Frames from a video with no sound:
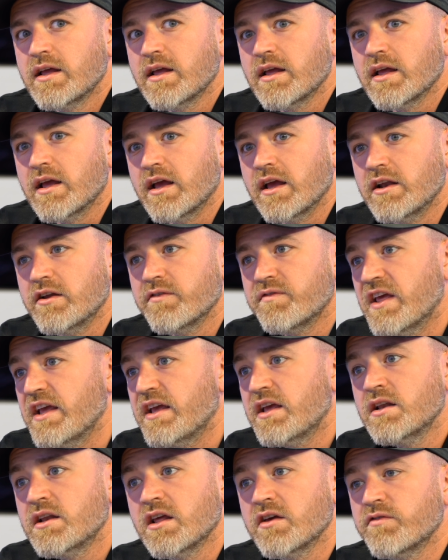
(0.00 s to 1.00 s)
And if they
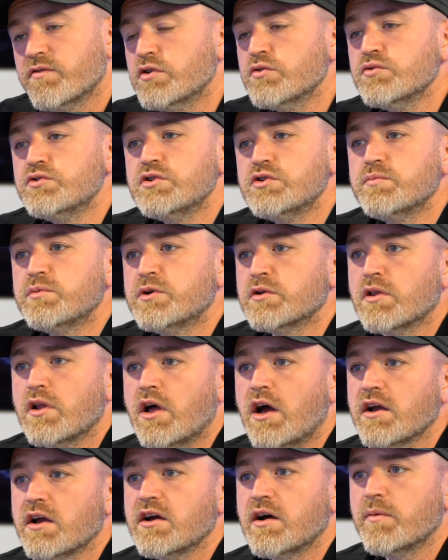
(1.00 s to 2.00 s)
can, if YouTube could
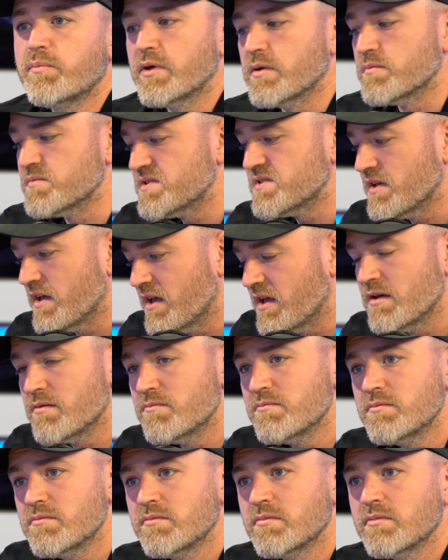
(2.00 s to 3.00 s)
lock up him,
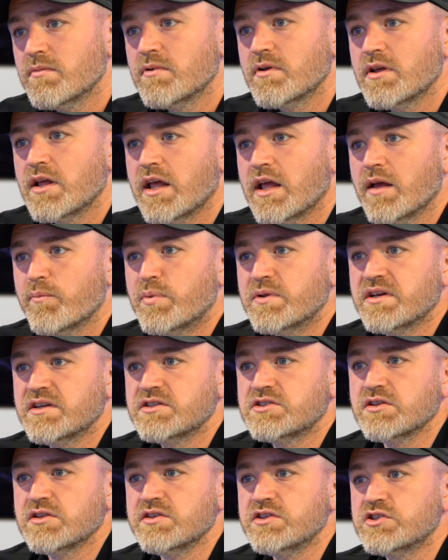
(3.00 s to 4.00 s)
him and
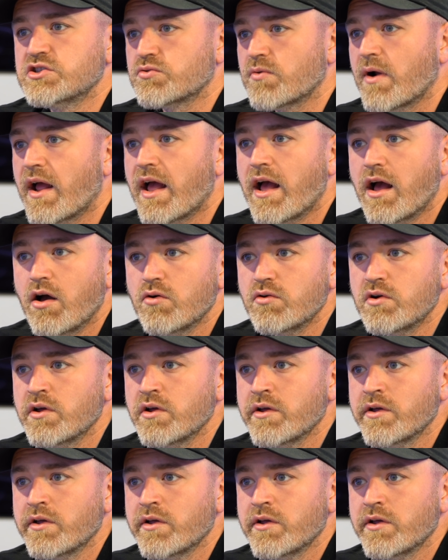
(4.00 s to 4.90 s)
potentially Shroud.